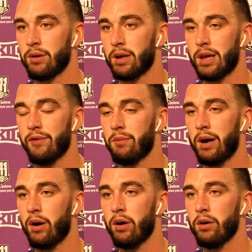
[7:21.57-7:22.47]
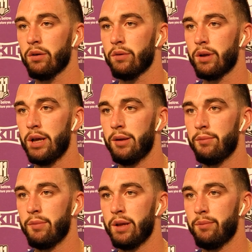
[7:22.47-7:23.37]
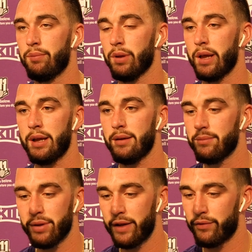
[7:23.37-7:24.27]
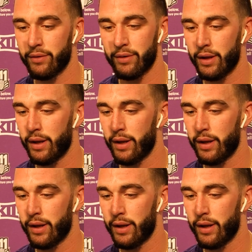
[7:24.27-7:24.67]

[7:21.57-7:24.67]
going to give it my all and, and play, play for,